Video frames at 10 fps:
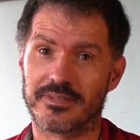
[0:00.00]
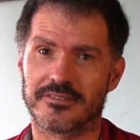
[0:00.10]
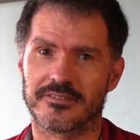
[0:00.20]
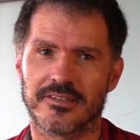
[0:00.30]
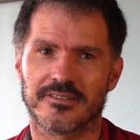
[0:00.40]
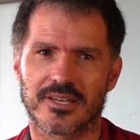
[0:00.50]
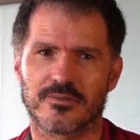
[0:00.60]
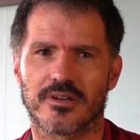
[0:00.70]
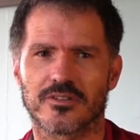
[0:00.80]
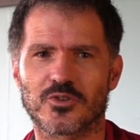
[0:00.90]
Byzantines, they
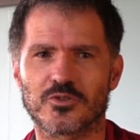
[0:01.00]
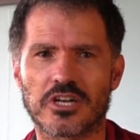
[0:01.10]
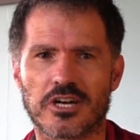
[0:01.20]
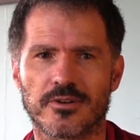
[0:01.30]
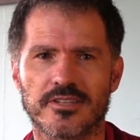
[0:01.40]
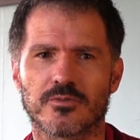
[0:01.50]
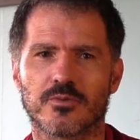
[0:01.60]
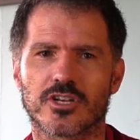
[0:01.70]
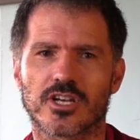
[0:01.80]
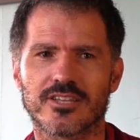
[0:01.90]
were not so tolerant,
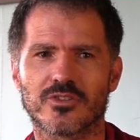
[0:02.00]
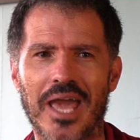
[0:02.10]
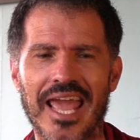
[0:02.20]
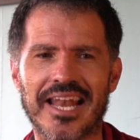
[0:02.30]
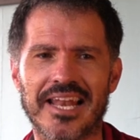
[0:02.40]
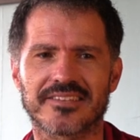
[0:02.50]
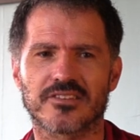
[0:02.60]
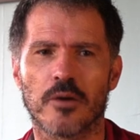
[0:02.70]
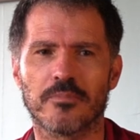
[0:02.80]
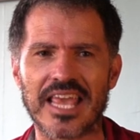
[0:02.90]
which led to endless
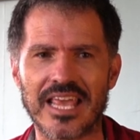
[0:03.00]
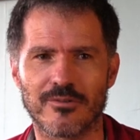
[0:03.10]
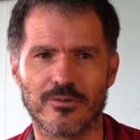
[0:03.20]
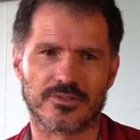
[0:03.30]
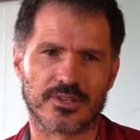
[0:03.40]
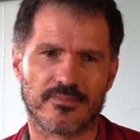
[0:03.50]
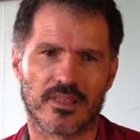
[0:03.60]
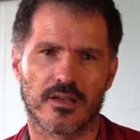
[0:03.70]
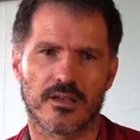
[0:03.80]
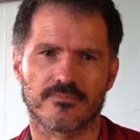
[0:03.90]
upheavals.
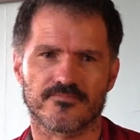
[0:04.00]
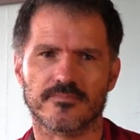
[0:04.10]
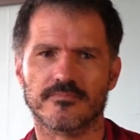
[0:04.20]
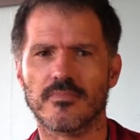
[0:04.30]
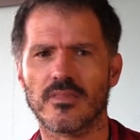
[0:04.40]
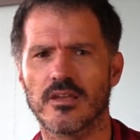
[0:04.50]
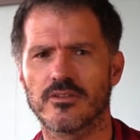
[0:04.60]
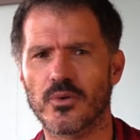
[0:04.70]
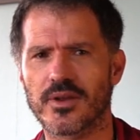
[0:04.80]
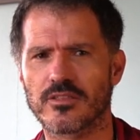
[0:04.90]

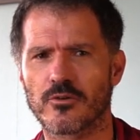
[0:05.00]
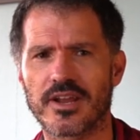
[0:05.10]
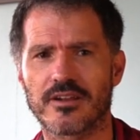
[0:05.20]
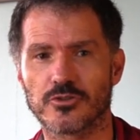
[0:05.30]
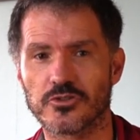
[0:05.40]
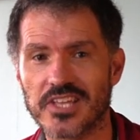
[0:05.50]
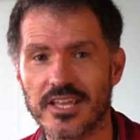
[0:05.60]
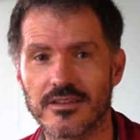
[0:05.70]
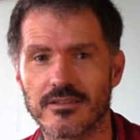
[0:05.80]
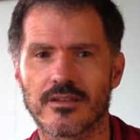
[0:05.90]
During the reign of
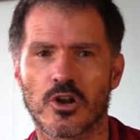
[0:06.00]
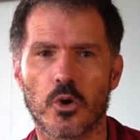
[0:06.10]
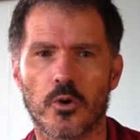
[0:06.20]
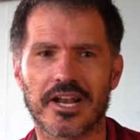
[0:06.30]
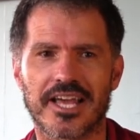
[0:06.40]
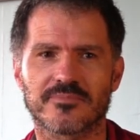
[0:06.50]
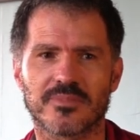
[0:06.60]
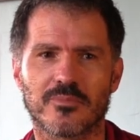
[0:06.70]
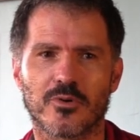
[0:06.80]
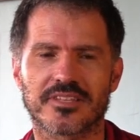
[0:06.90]
Justinian, lower class
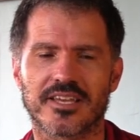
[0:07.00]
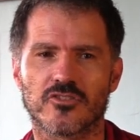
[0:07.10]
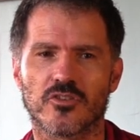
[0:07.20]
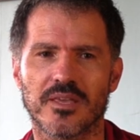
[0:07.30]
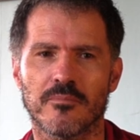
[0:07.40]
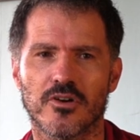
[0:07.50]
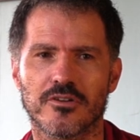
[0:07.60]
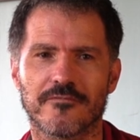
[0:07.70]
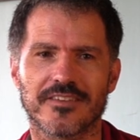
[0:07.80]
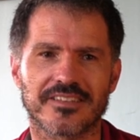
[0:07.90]
people tended to be
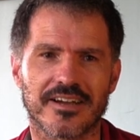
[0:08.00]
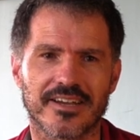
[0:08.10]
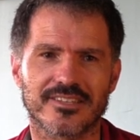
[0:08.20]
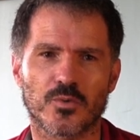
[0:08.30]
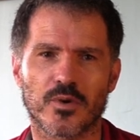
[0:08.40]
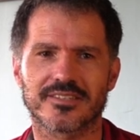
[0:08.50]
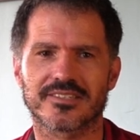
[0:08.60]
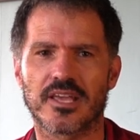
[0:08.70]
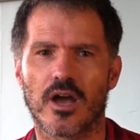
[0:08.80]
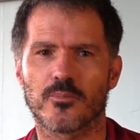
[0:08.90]
monophysites,
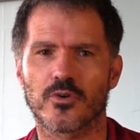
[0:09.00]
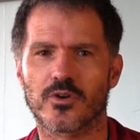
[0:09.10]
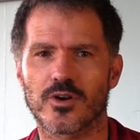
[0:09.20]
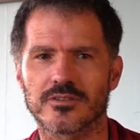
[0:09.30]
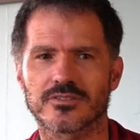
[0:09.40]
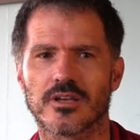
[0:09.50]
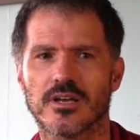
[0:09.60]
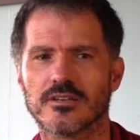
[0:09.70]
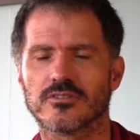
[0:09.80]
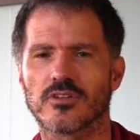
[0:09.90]
whereas the upper crust
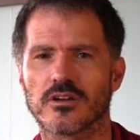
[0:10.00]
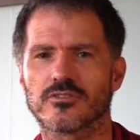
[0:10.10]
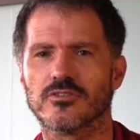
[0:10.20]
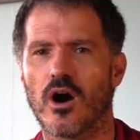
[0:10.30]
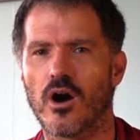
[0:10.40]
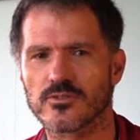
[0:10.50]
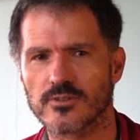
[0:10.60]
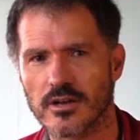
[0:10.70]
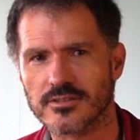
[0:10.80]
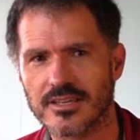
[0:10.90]
stuck to
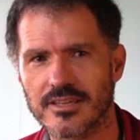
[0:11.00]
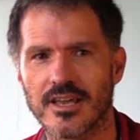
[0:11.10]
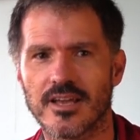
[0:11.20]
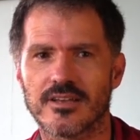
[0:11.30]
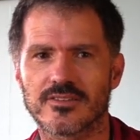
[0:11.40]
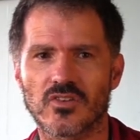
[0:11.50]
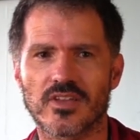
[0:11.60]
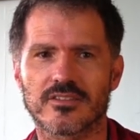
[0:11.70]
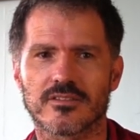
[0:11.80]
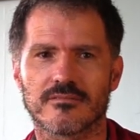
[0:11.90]
orthodoxy, so
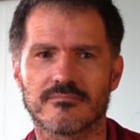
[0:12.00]
you had